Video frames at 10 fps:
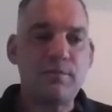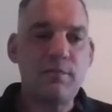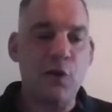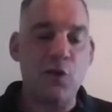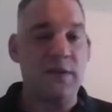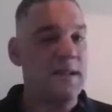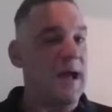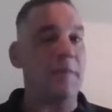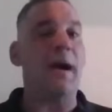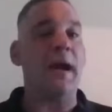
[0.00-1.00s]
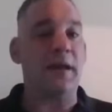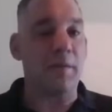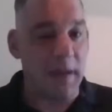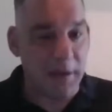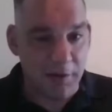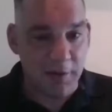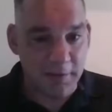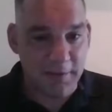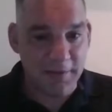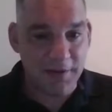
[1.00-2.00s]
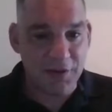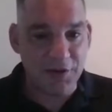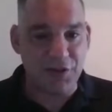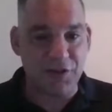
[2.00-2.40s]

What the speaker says: who's not my commander, she's